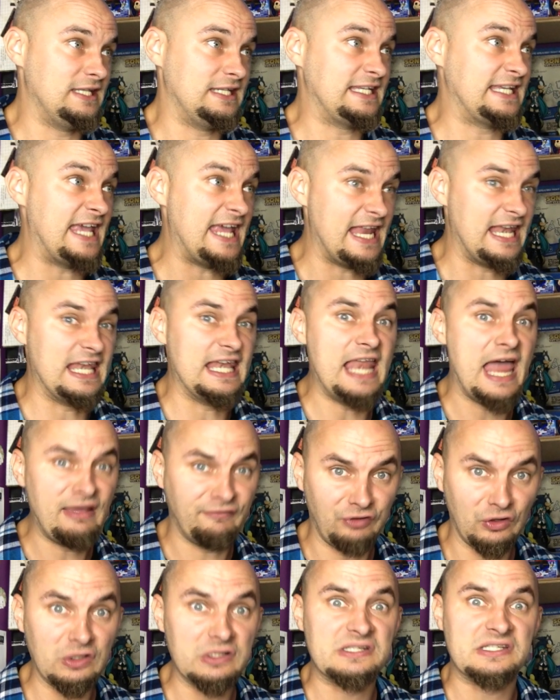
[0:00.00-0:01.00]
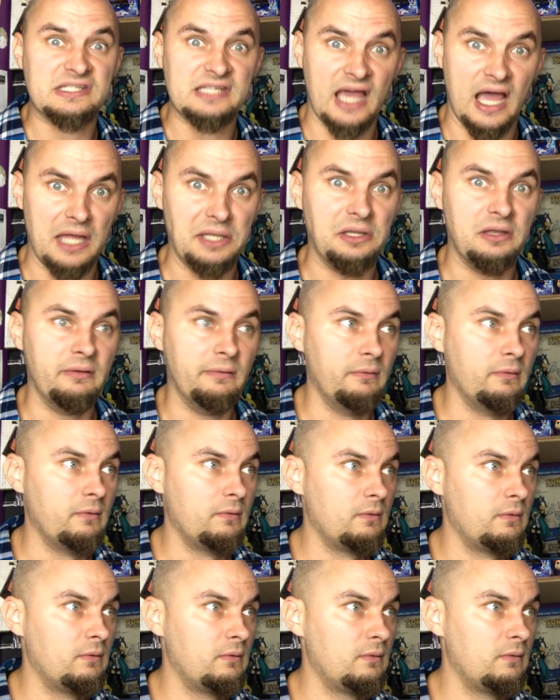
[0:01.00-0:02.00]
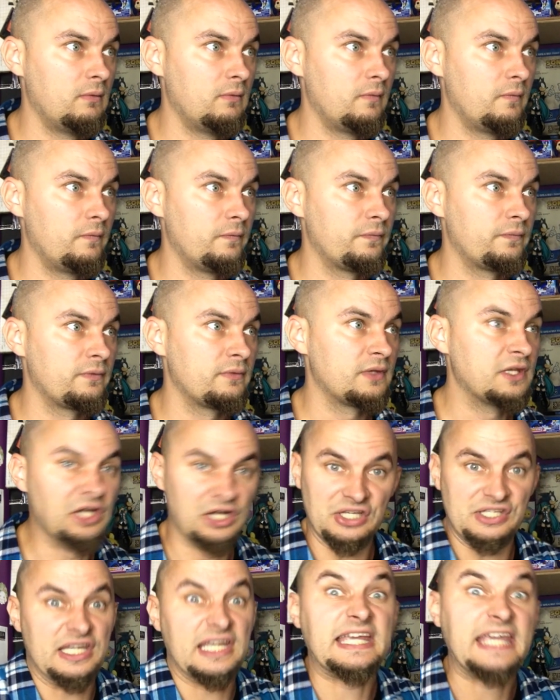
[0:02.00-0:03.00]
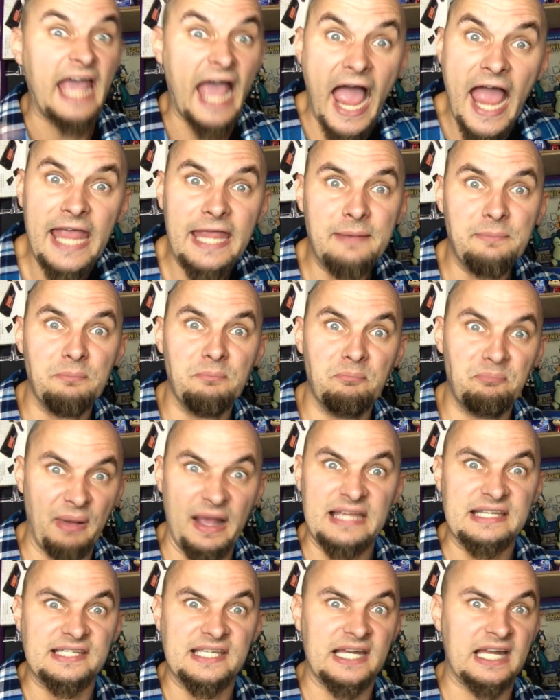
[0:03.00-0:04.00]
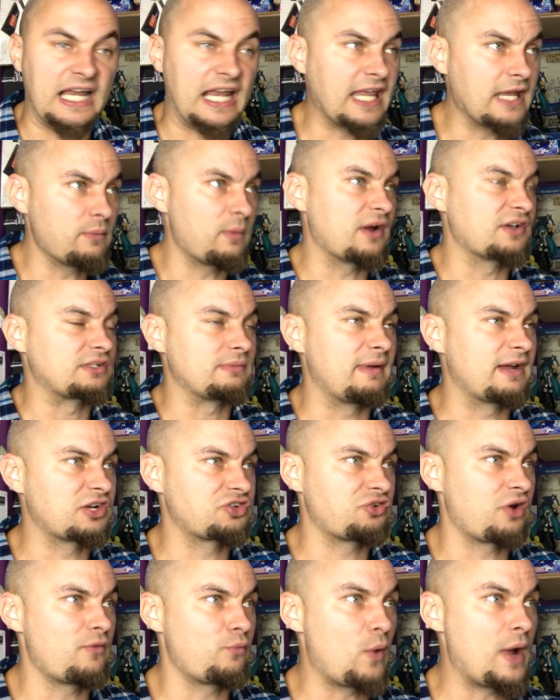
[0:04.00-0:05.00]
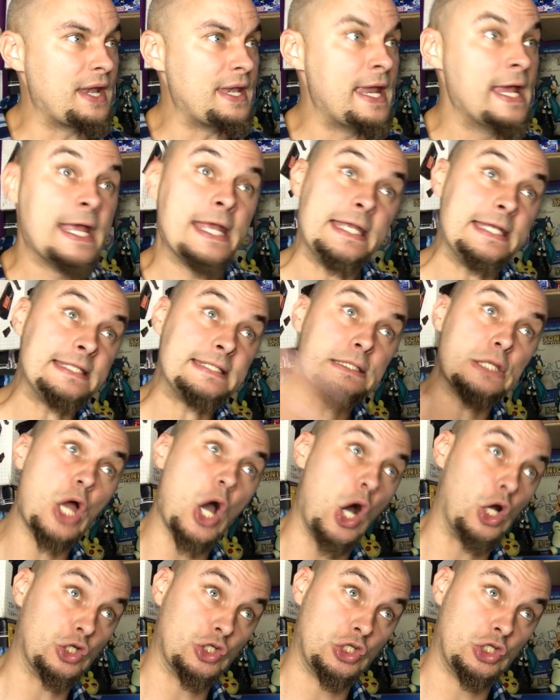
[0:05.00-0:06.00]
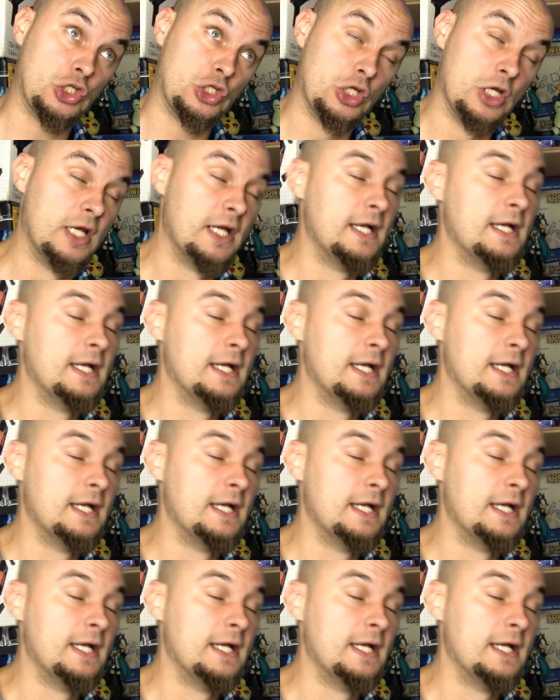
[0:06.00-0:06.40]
get levels done. You know, it's a game, basically, whereas the Mega Drive one is not.